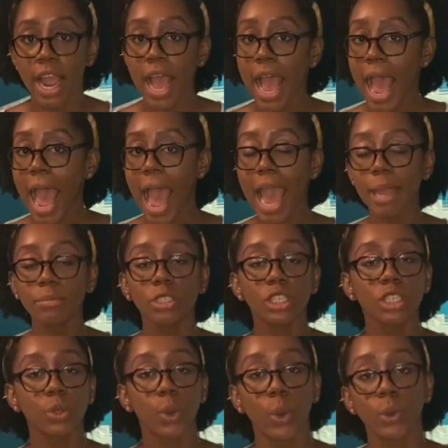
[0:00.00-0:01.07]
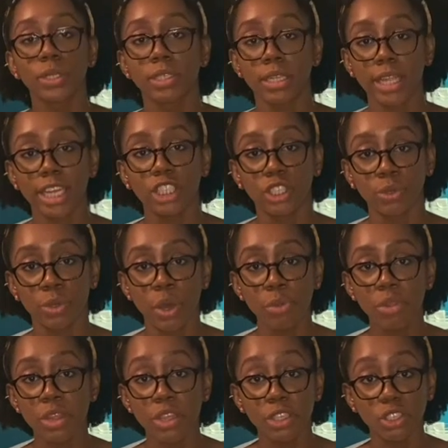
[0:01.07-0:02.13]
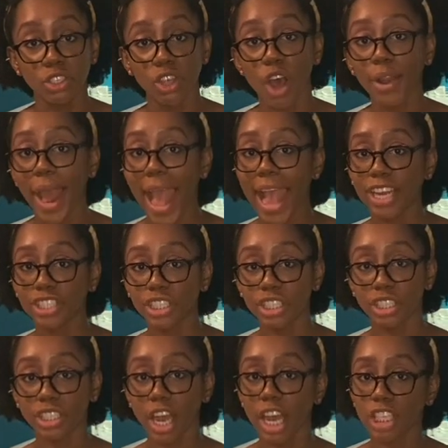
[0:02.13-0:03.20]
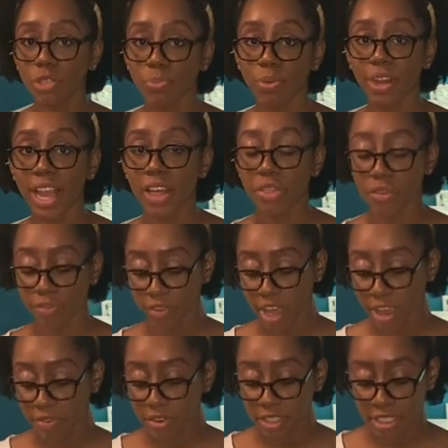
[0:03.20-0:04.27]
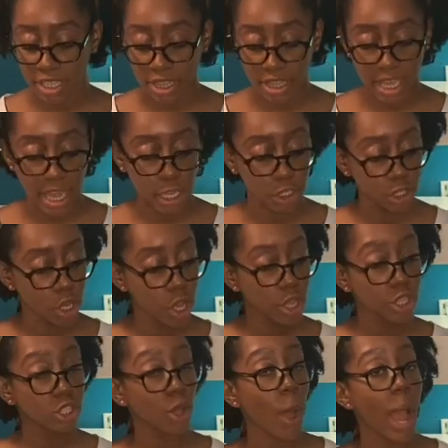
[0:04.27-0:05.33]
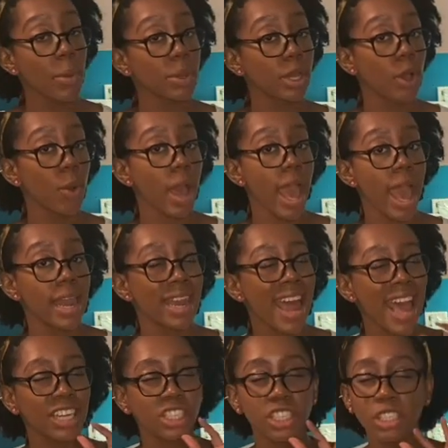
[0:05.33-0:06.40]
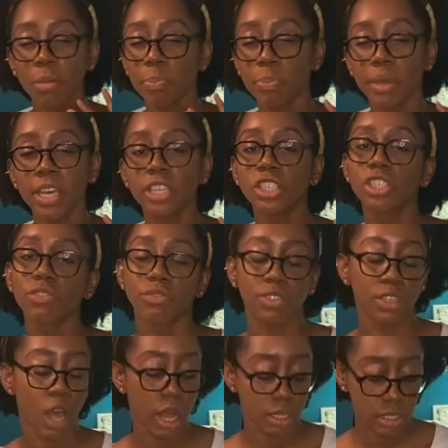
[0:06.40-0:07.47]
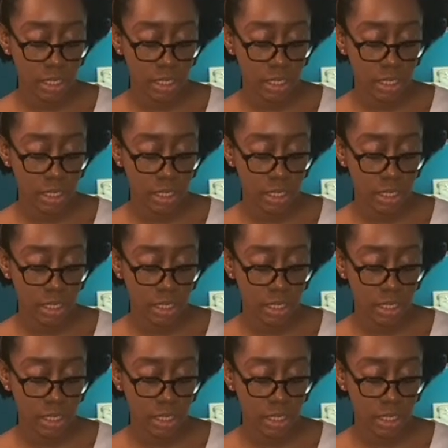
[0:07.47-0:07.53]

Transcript: I'm just going to let you know that the salt actually does bring out the flavors and things. So I would go ahead and add just a pinch of salt.